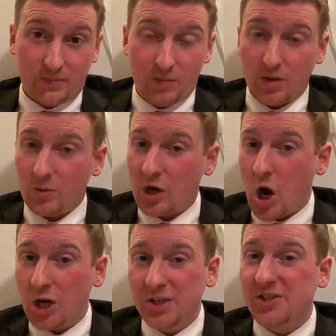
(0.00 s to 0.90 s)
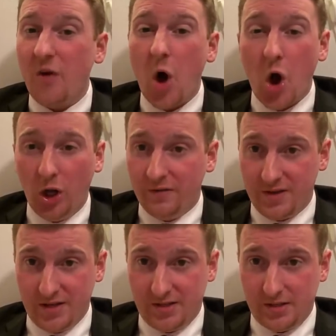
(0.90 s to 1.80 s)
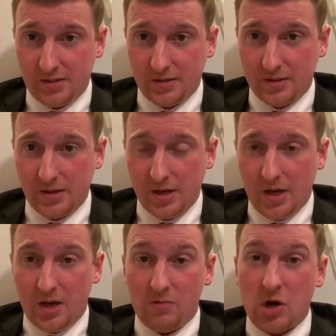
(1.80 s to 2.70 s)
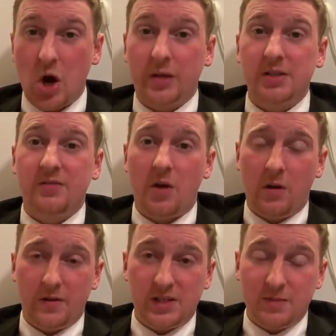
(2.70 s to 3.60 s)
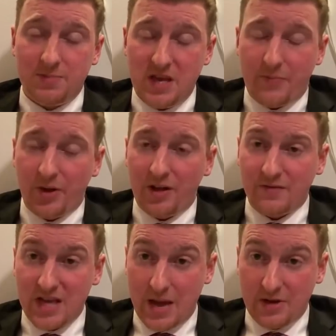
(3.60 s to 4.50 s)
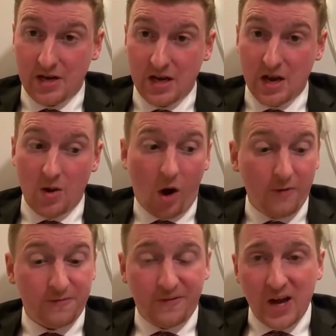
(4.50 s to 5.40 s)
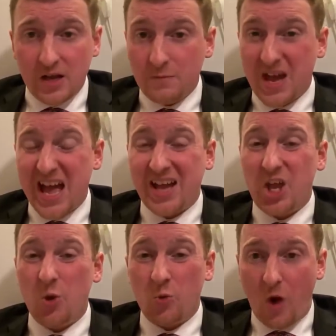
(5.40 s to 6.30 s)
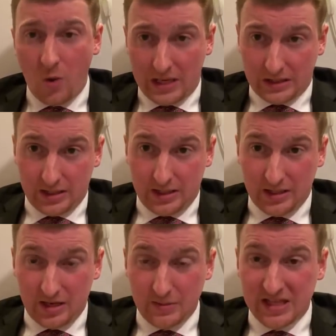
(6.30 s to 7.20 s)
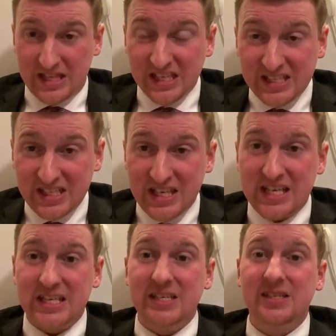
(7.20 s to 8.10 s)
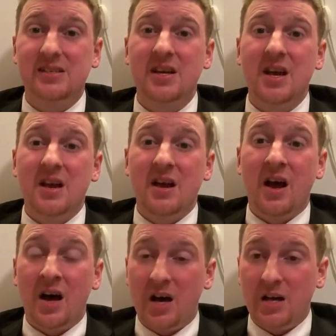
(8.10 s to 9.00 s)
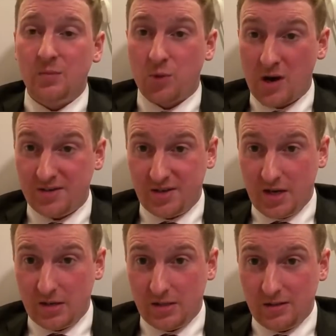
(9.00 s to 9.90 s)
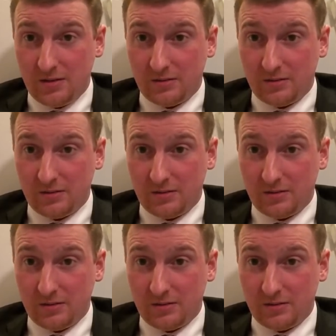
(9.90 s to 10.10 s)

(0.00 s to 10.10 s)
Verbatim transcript: But regardless of all of this, regardless of all of this, the people of Yemen are fighting back heroically. I mean, this is unprecedented